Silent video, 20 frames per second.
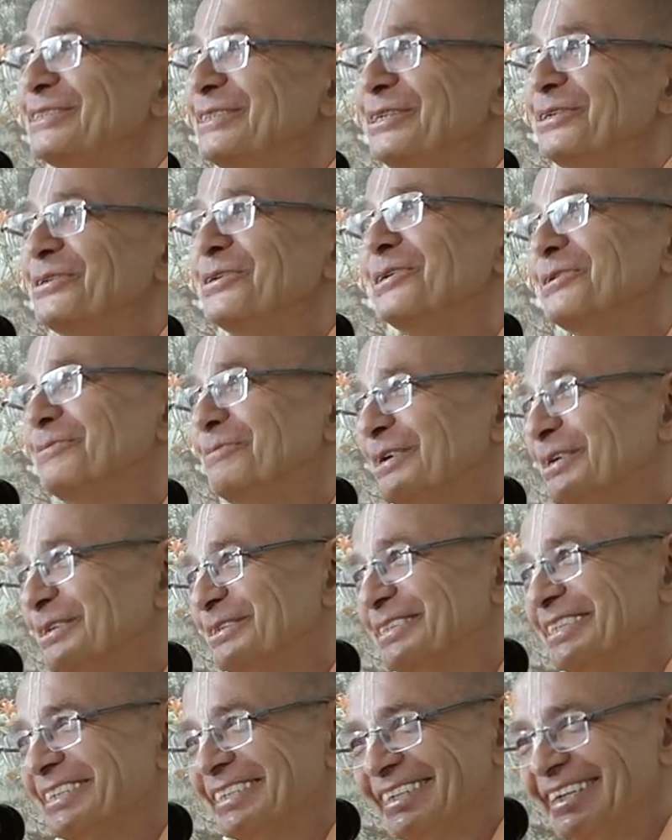new
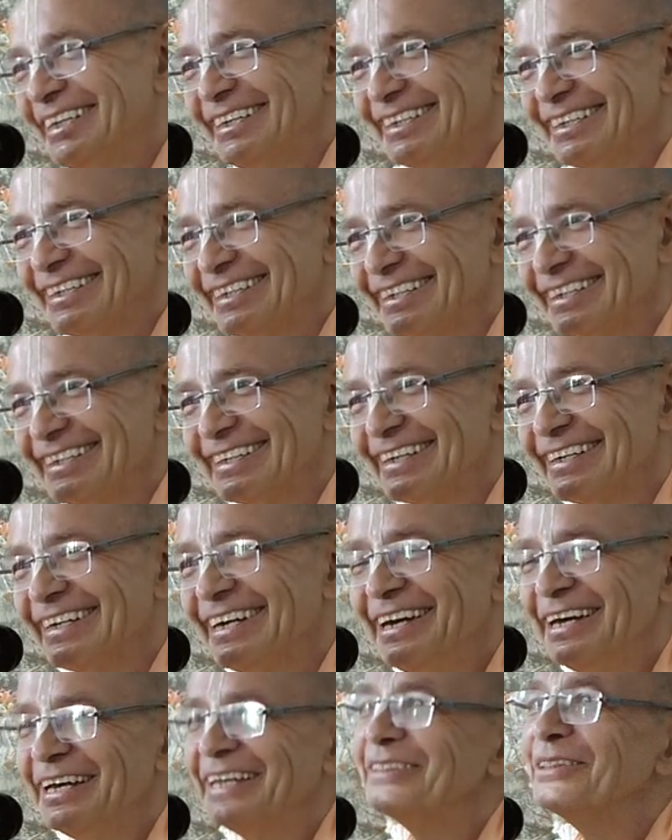about it?
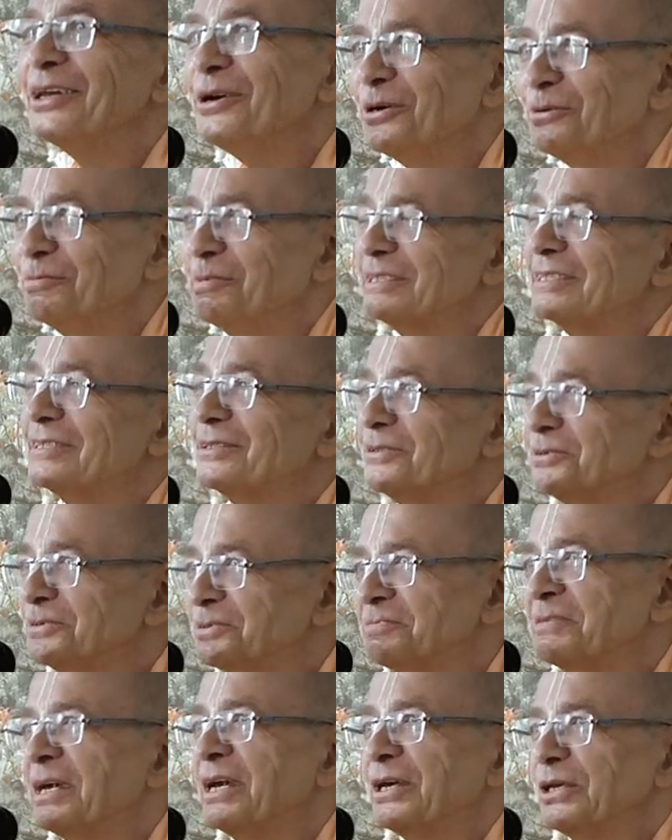No, but
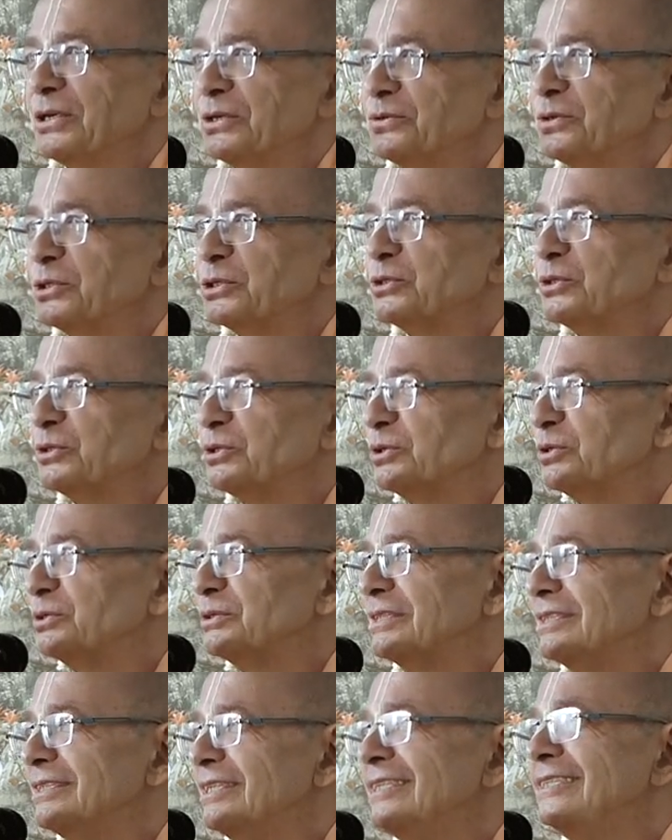you, you want to know
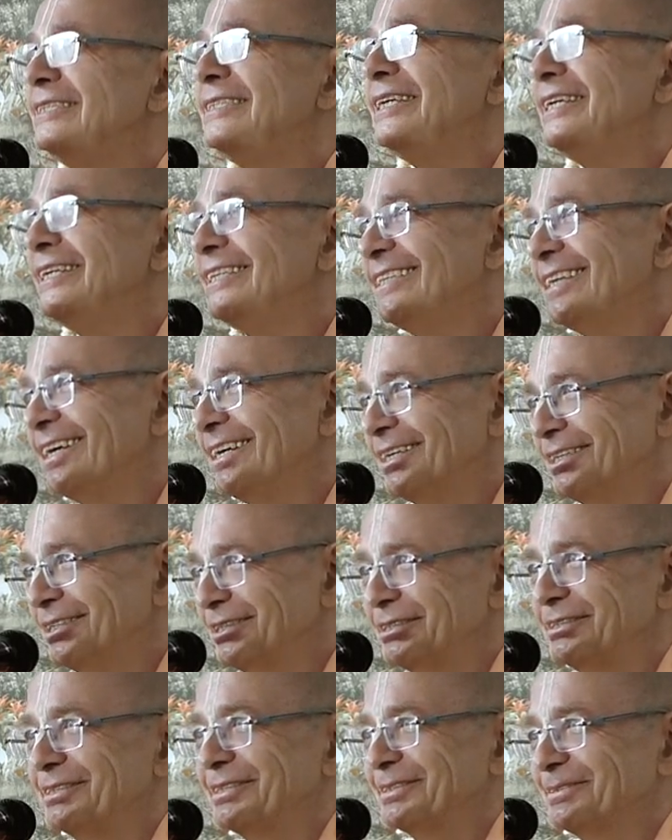the de
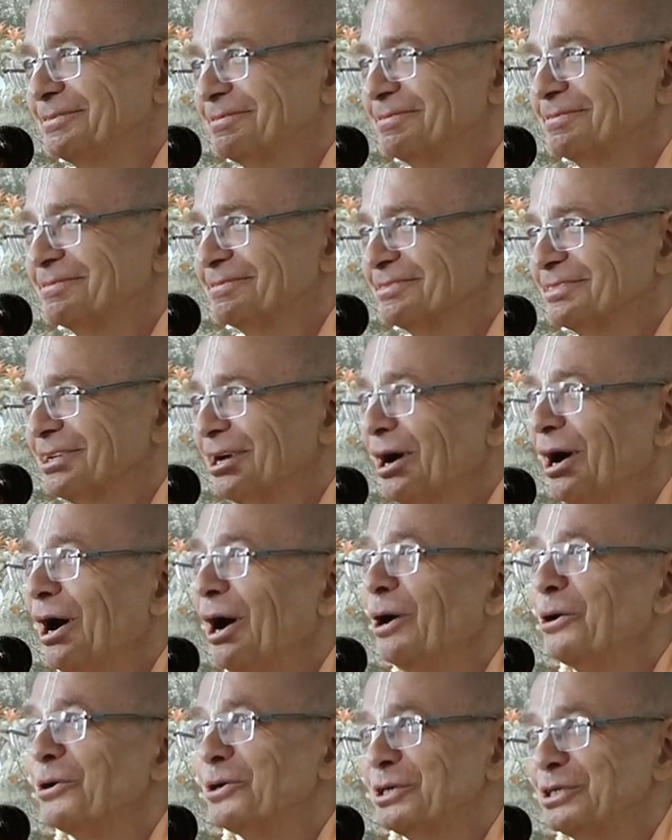details.
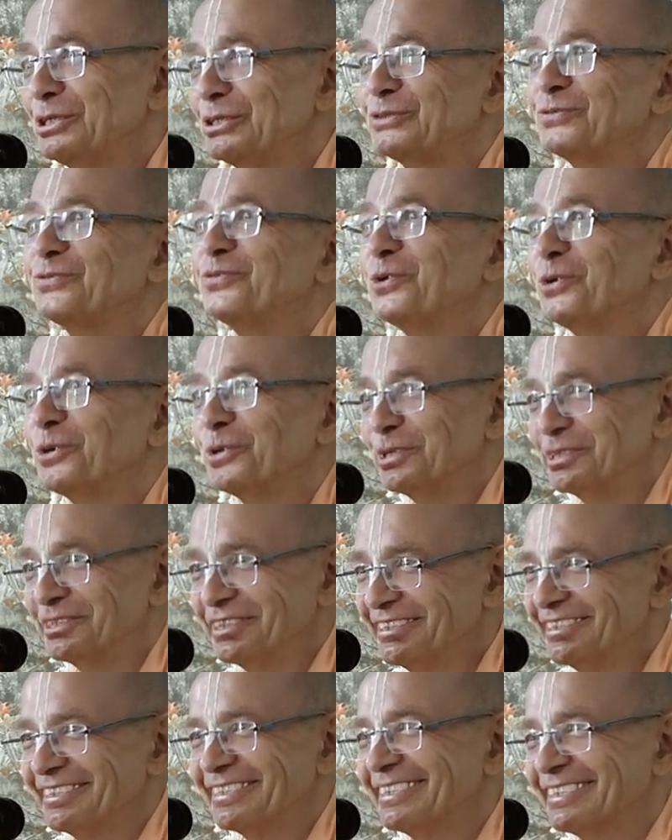How he is fallen.
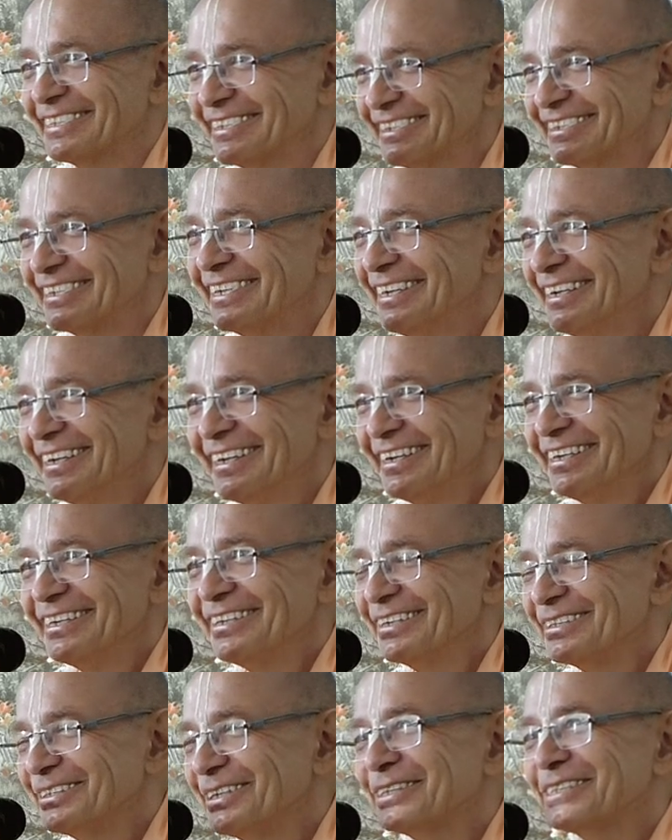
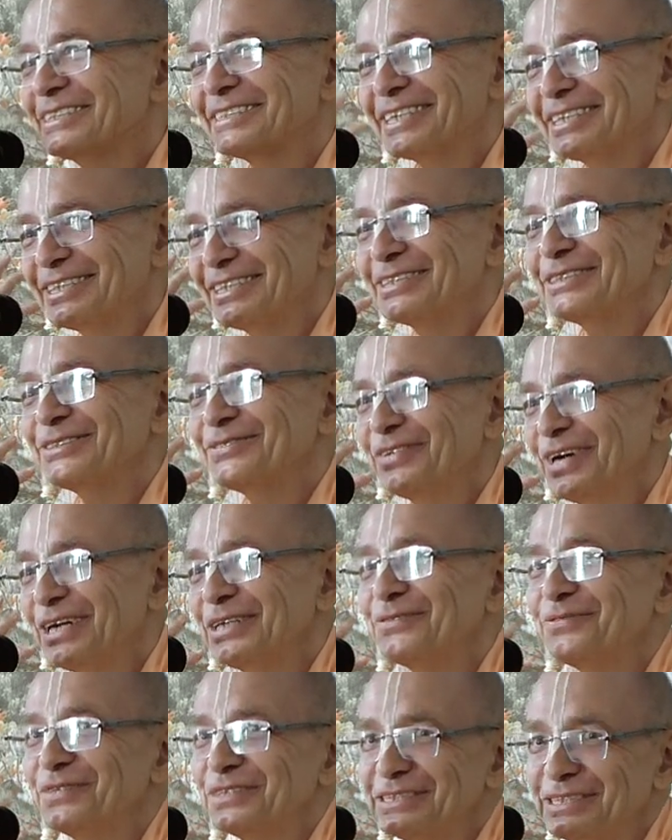You're not
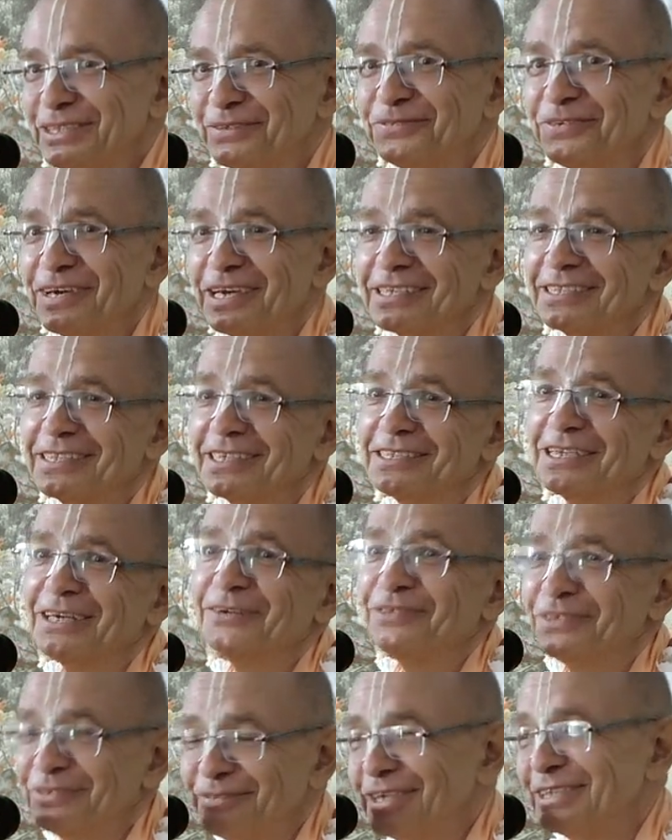satisfied with the fact that
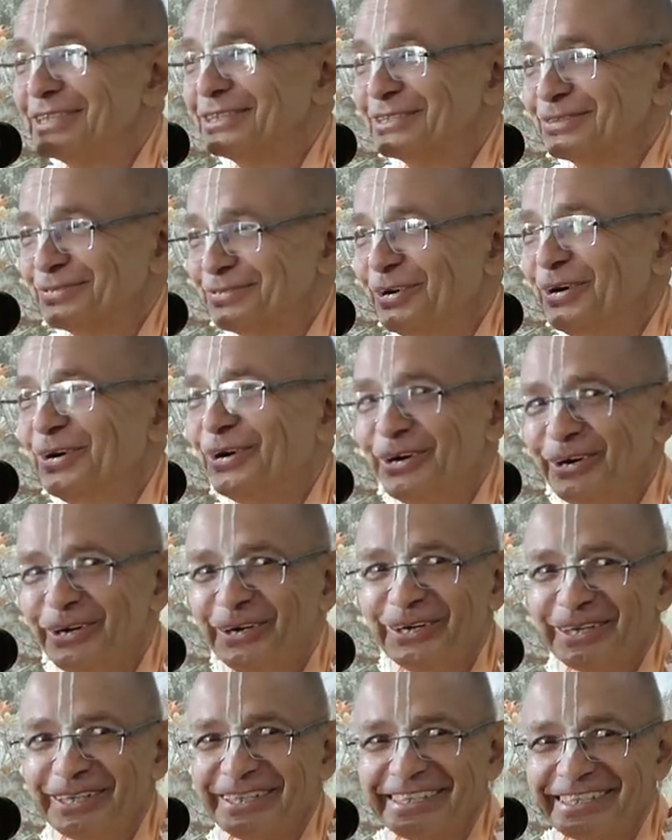everyone is
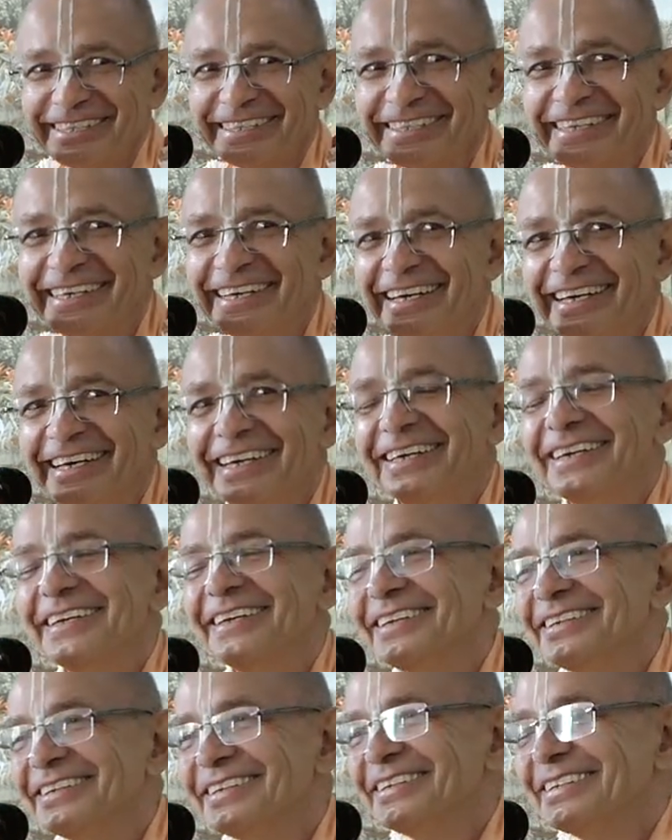fallen.
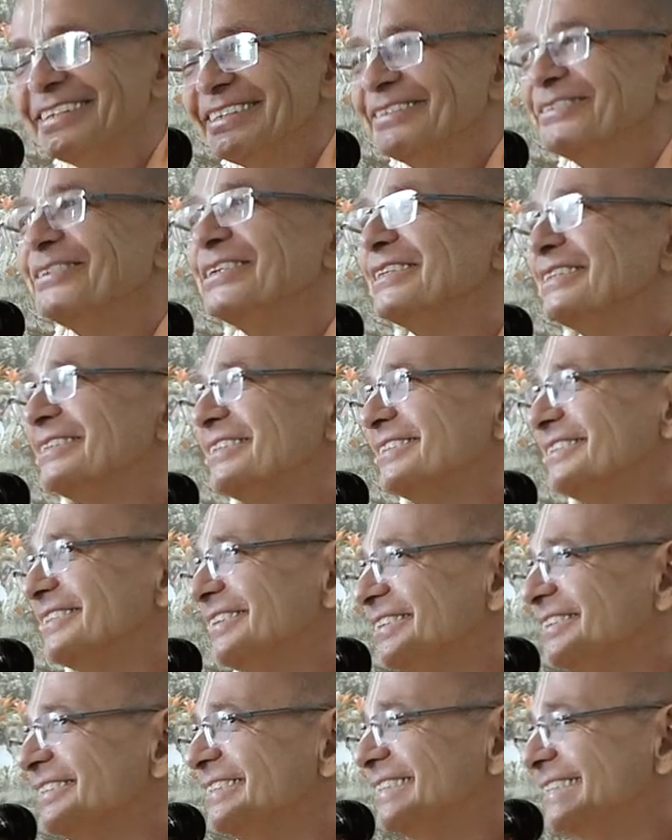You, you want to
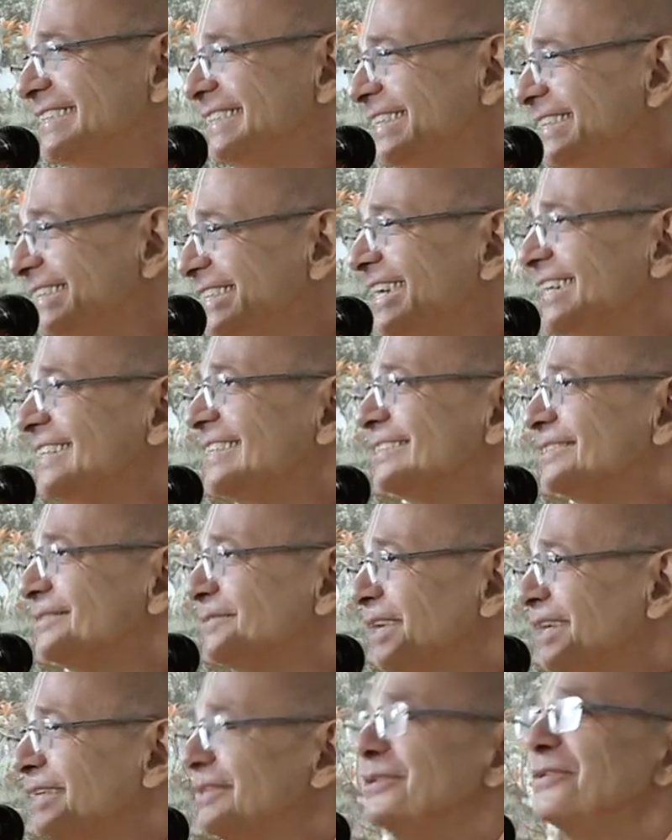know the details.
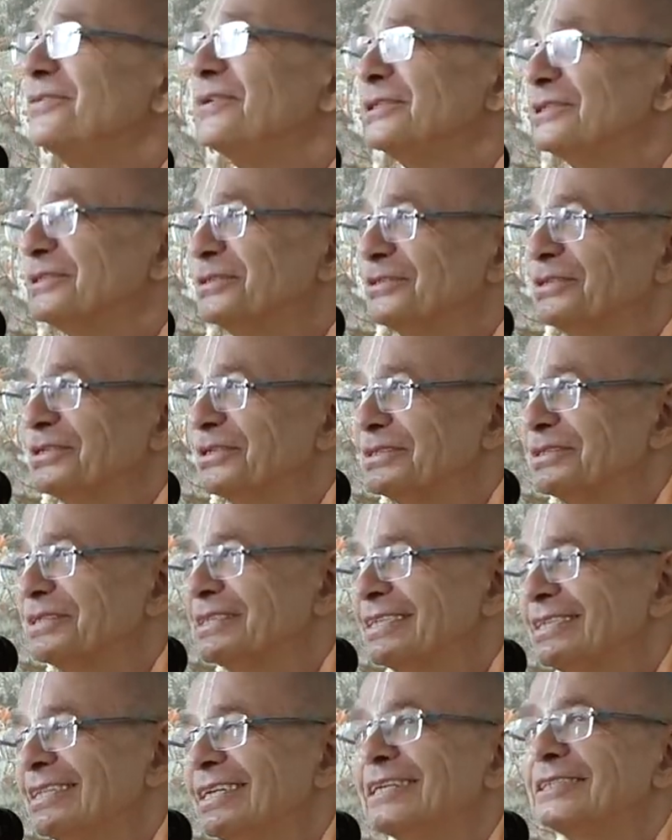Why you want to know
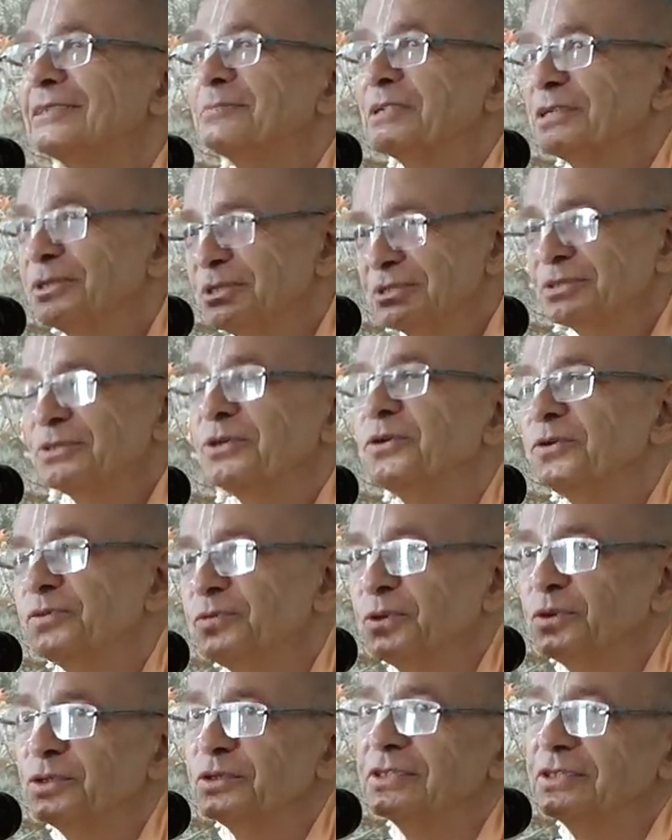details? Because you're
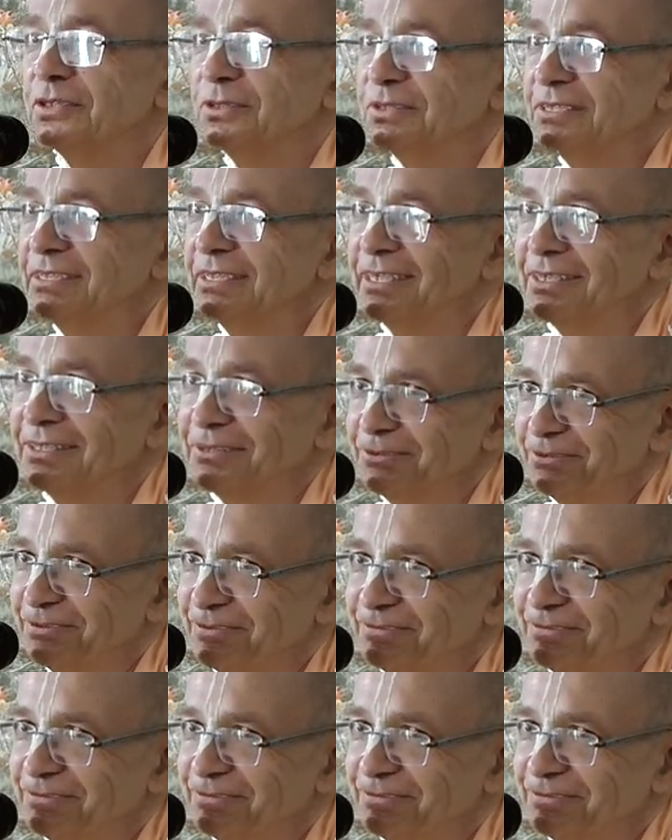fallen yourself.